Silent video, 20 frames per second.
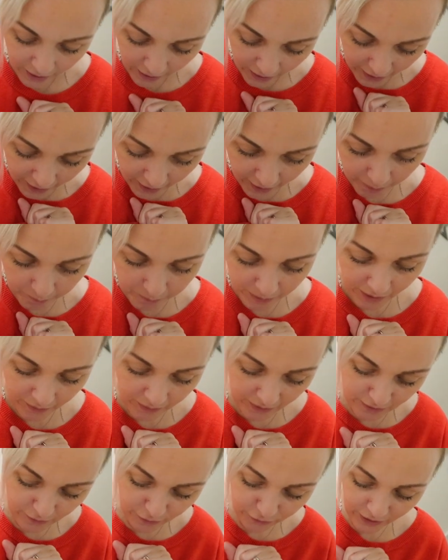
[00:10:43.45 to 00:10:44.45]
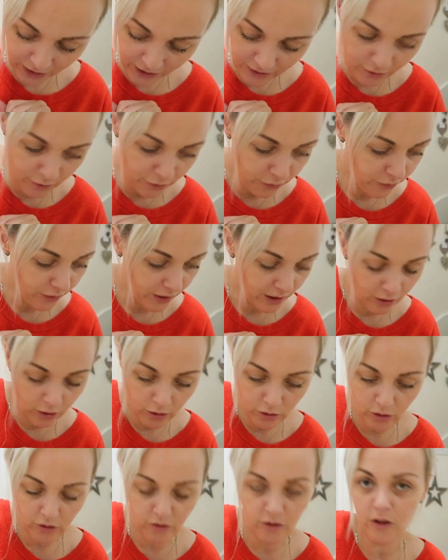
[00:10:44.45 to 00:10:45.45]
And then the final thing,
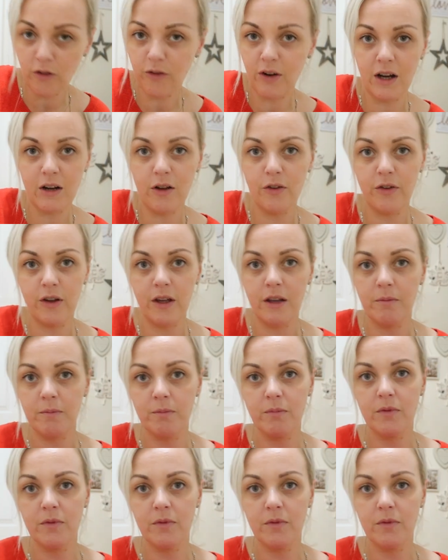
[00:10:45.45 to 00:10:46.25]
oh no, it's not the final thing.